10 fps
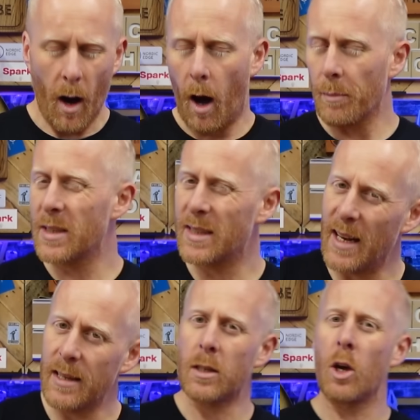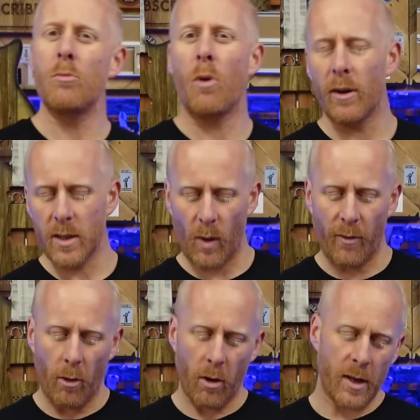I'm still in two minds
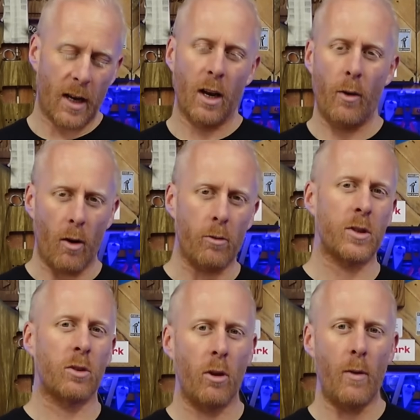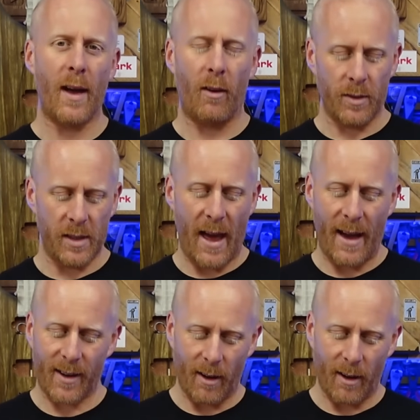whether I'm going to glue it or screw it on the neck.